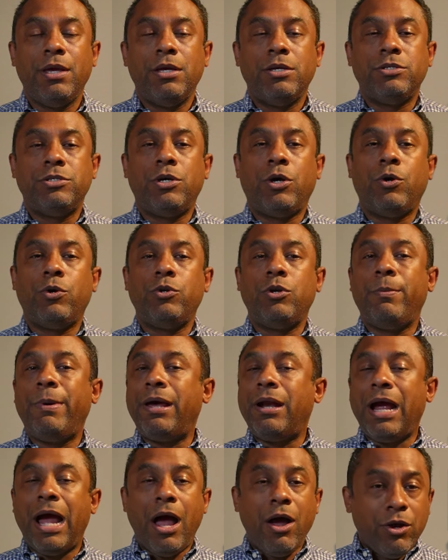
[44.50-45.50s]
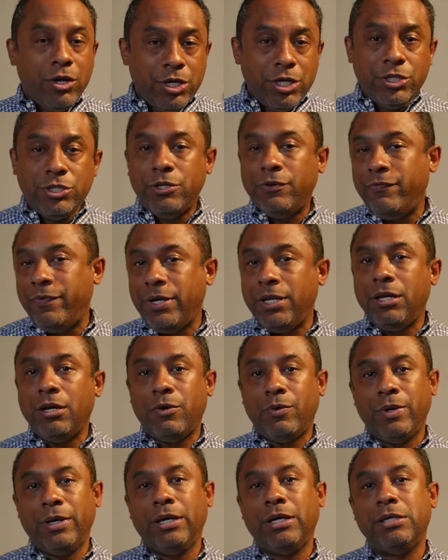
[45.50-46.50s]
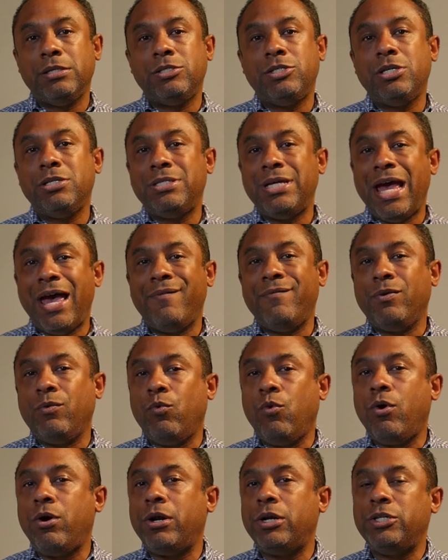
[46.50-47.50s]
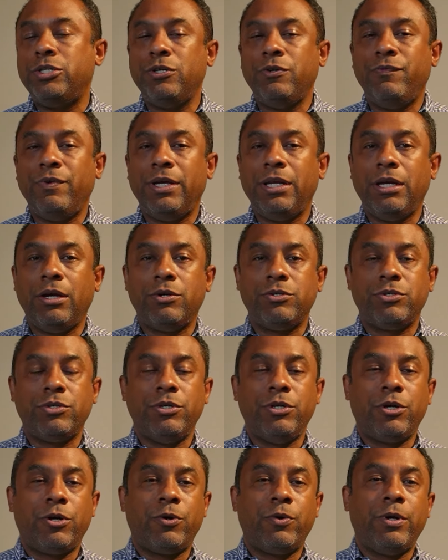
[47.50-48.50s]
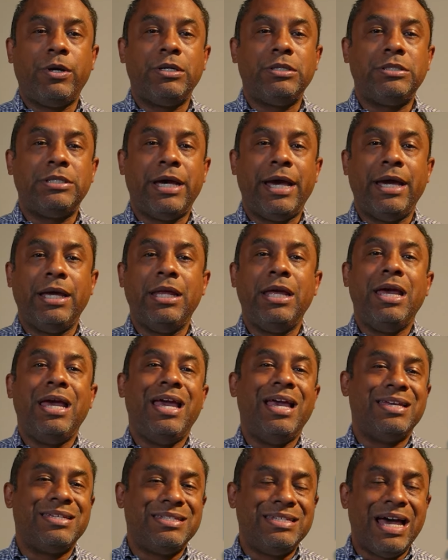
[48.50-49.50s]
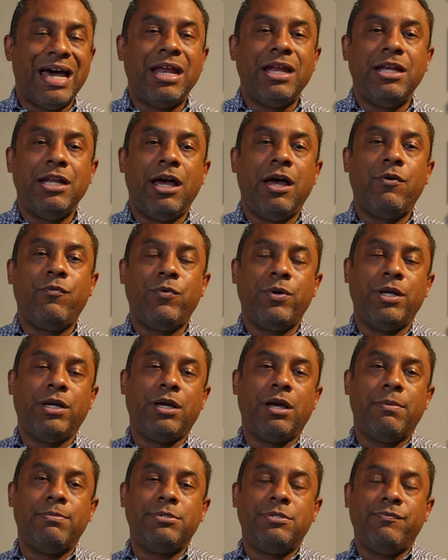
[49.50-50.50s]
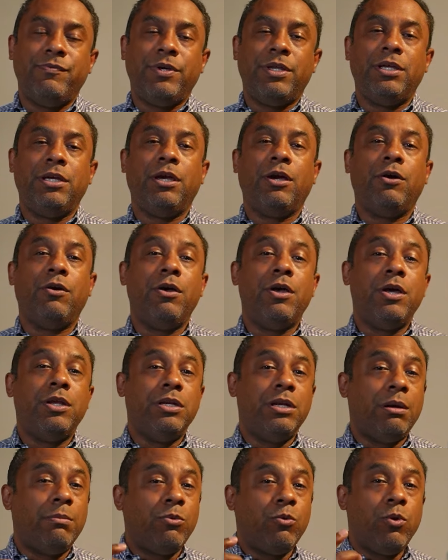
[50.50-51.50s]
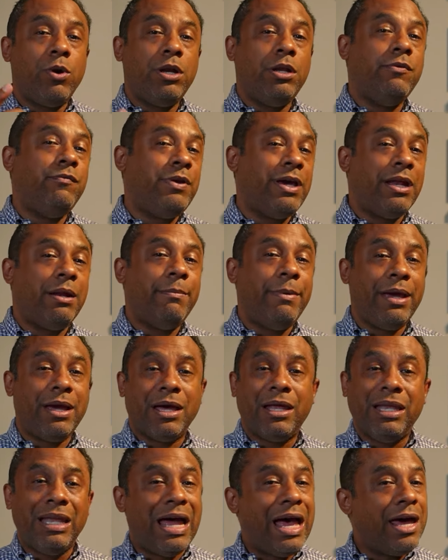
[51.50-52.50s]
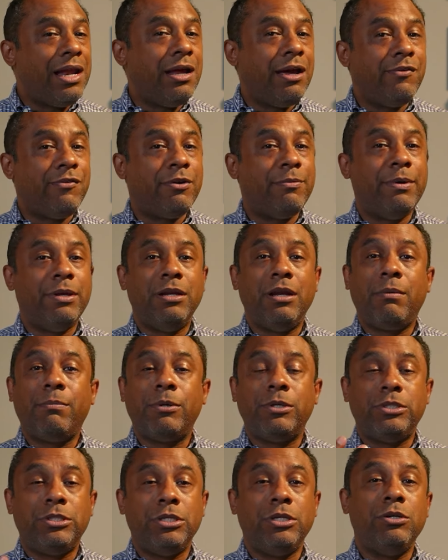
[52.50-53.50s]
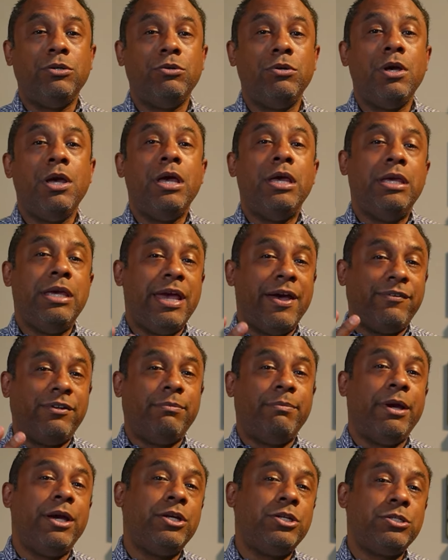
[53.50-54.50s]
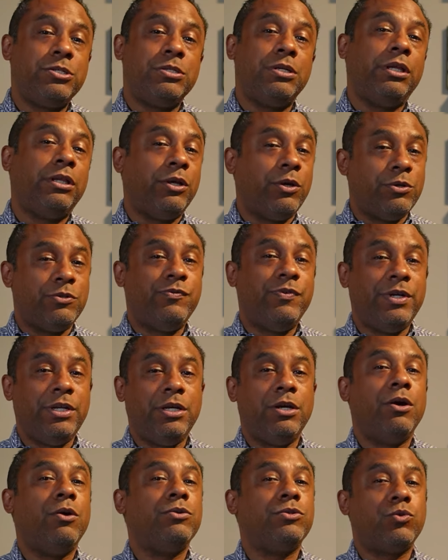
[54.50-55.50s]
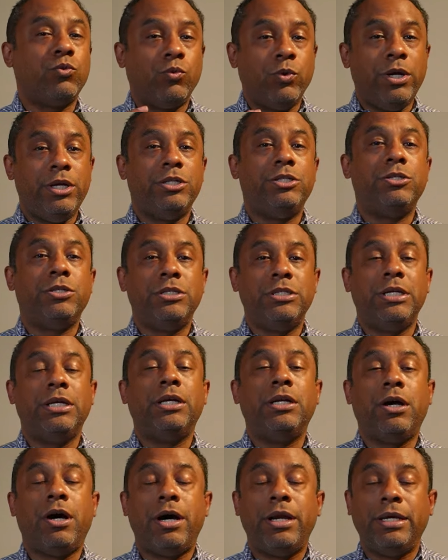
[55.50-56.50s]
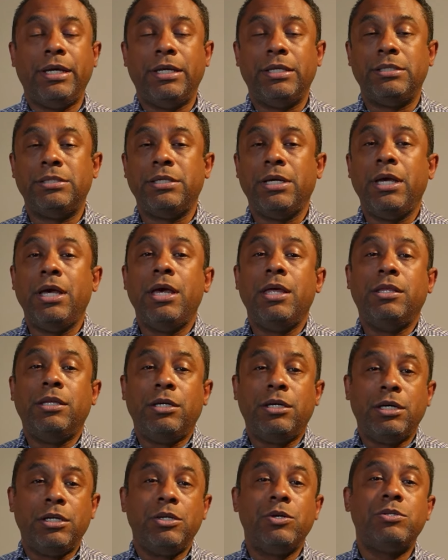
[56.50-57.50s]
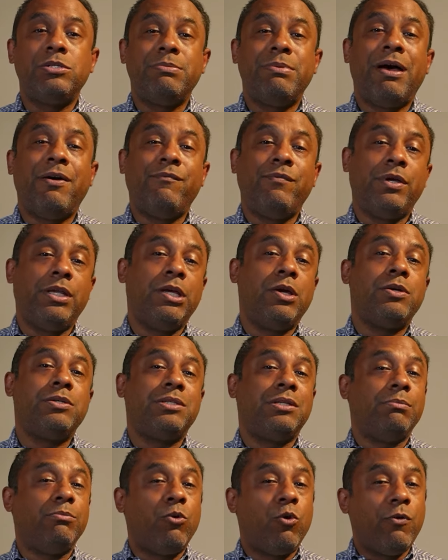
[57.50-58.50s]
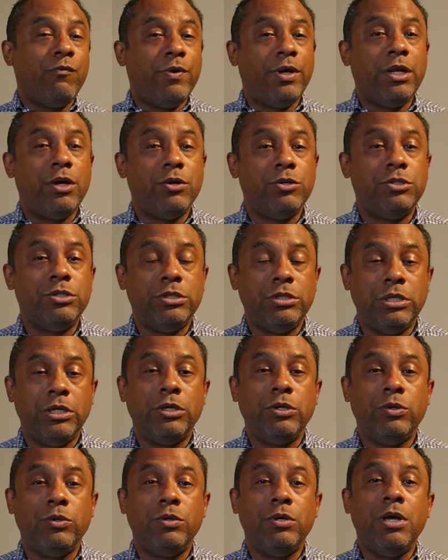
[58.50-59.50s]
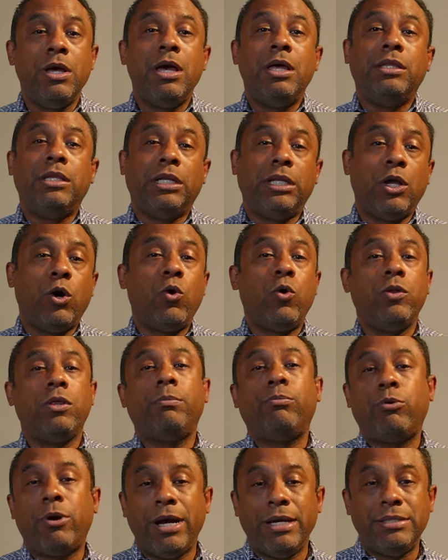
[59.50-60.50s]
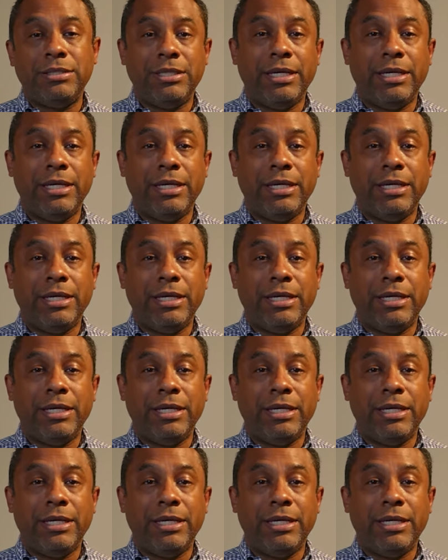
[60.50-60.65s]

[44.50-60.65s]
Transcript: So no matter how good your video is, just having one or two videos on your career site is not enough when it comes to video. Number one, you've got to make a lot of them, and number two, you have to make sure that those videos reach your intended audience. The good news about videos, the more videos you do, the lower the price